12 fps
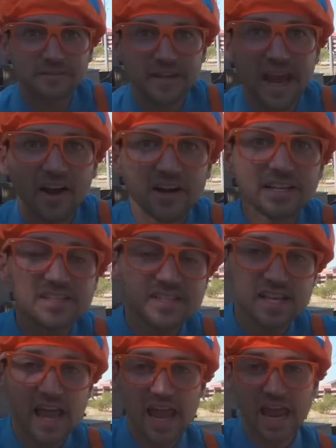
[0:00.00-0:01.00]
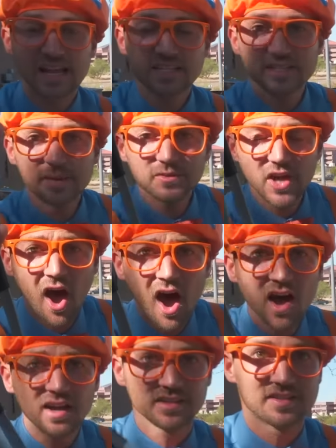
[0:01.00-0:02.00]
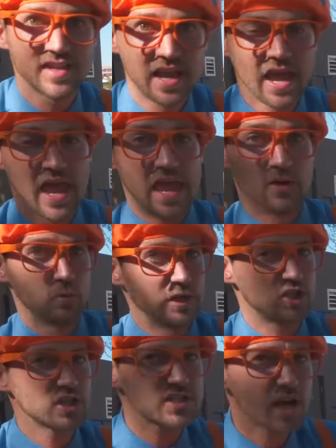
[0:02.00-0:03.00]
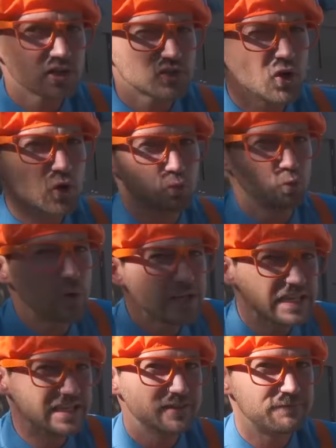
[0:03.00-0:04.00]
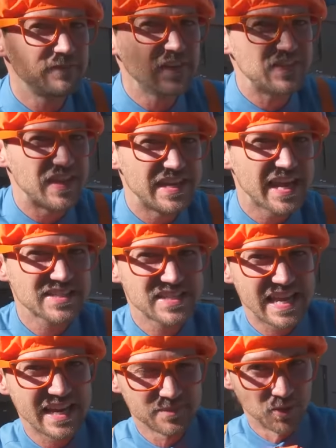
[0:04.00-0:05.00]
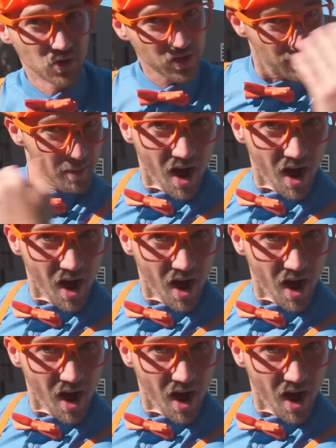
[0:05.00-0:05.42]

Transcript: of carrots and some tongs, and we just got told we need to feed the next animal. Come